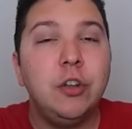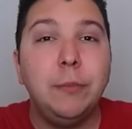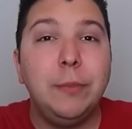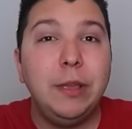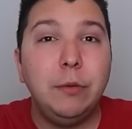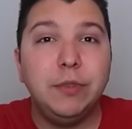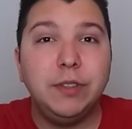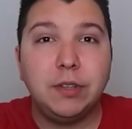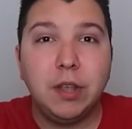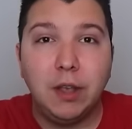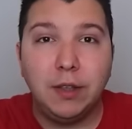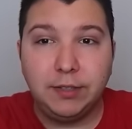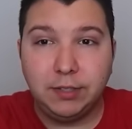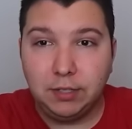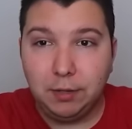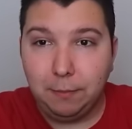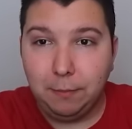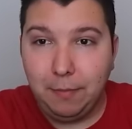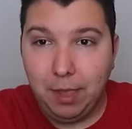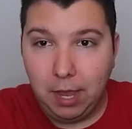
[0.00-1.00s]
told me it was
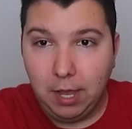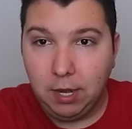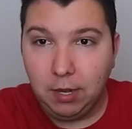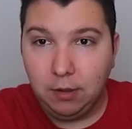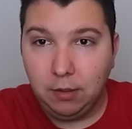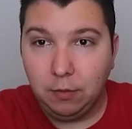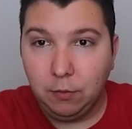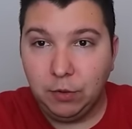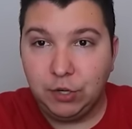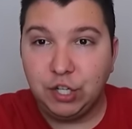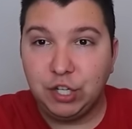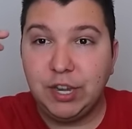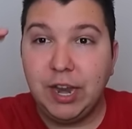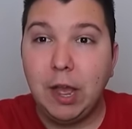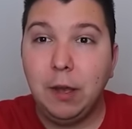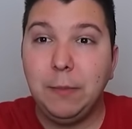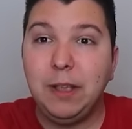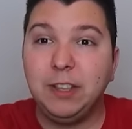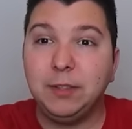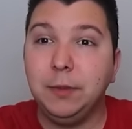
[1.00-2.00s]
custom made, which
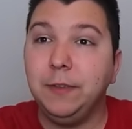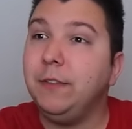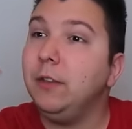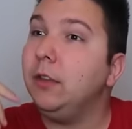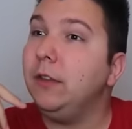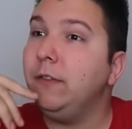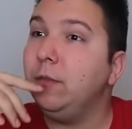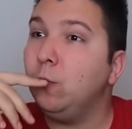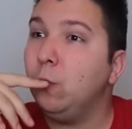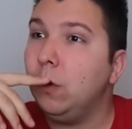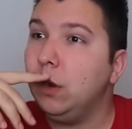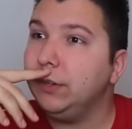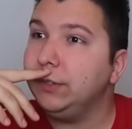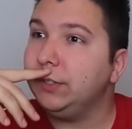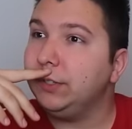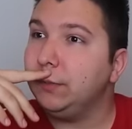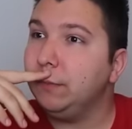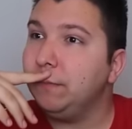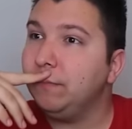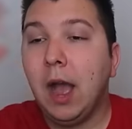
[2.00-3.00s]
now makes me feel even
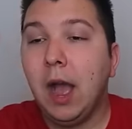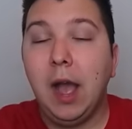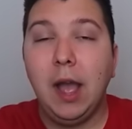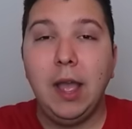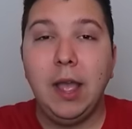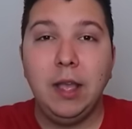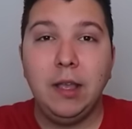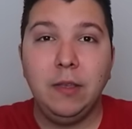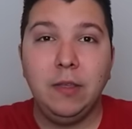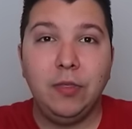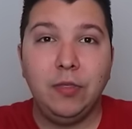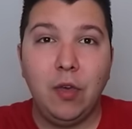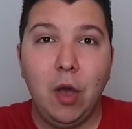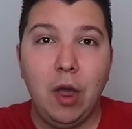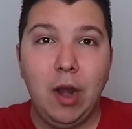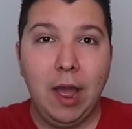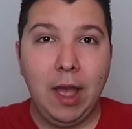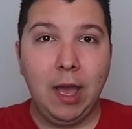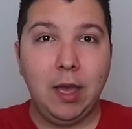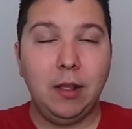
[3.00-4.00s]
worse. I
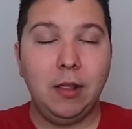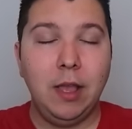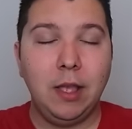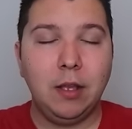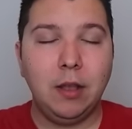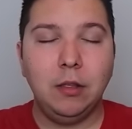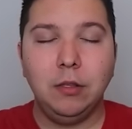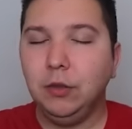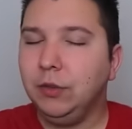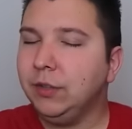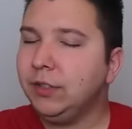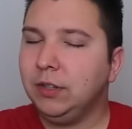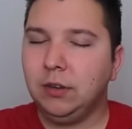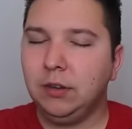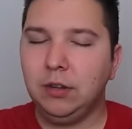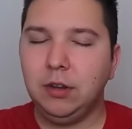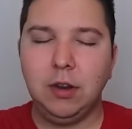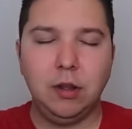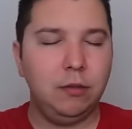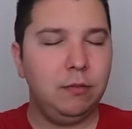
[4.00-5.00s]
thought I had to like
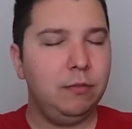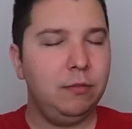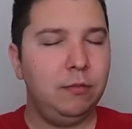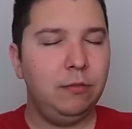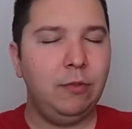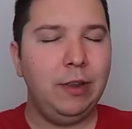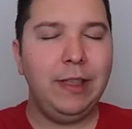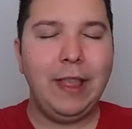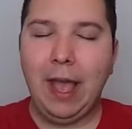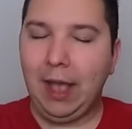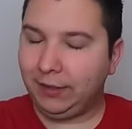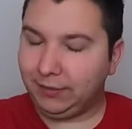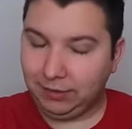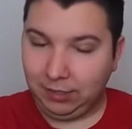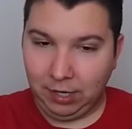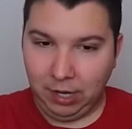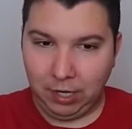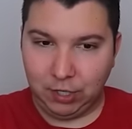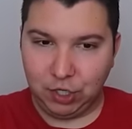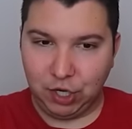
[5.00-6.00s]
loosen, you know, relax
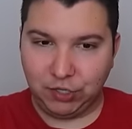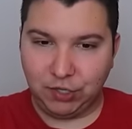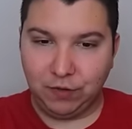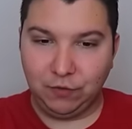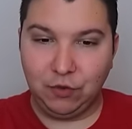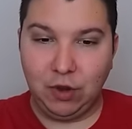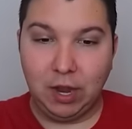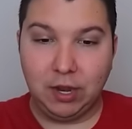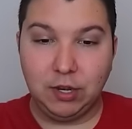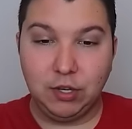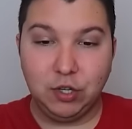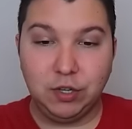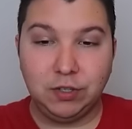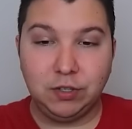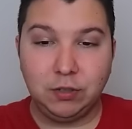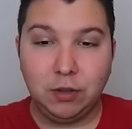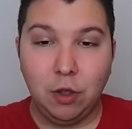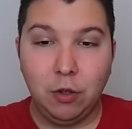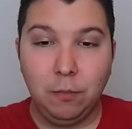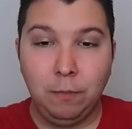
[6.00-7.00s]
the digestive tract and
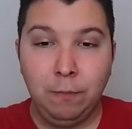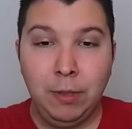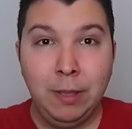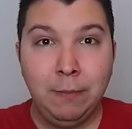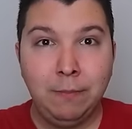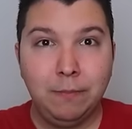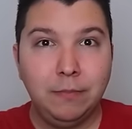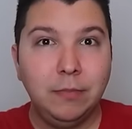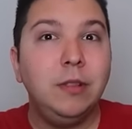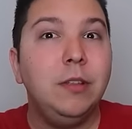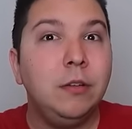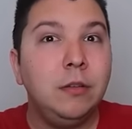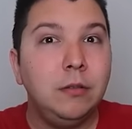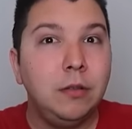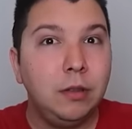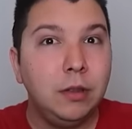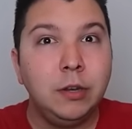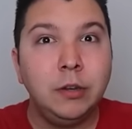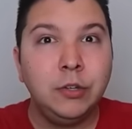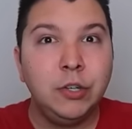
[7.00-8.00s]
just go beep, little,
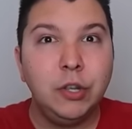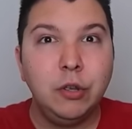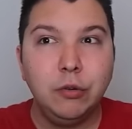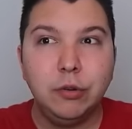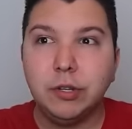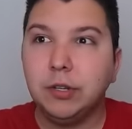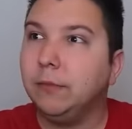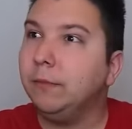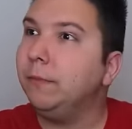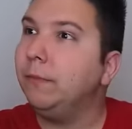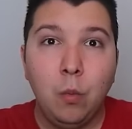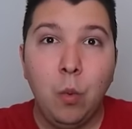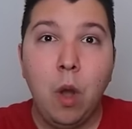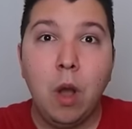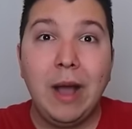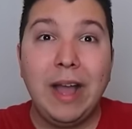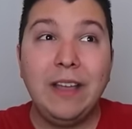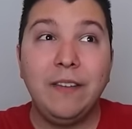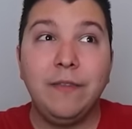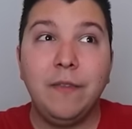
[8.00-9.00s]
little toot.
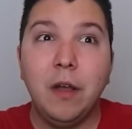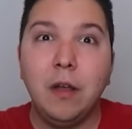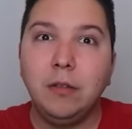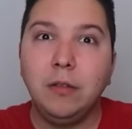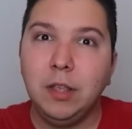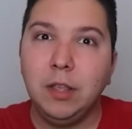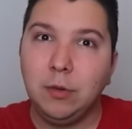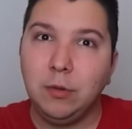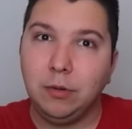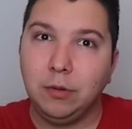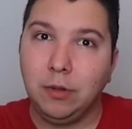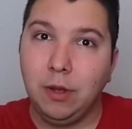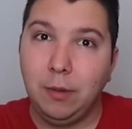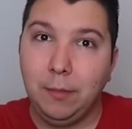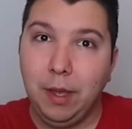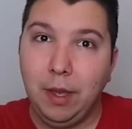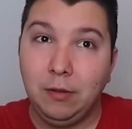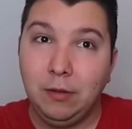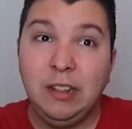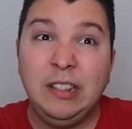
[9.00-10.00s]
Well, I felt liquid
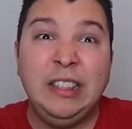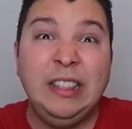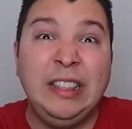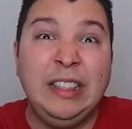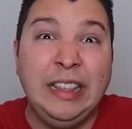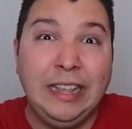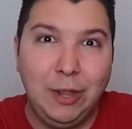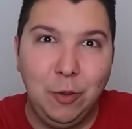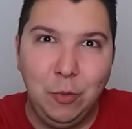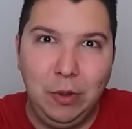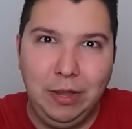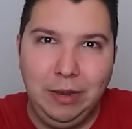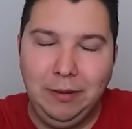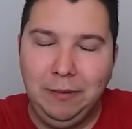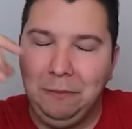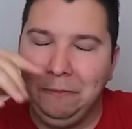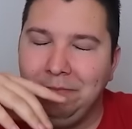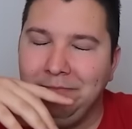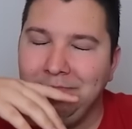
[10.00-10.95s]
come out. Liquid.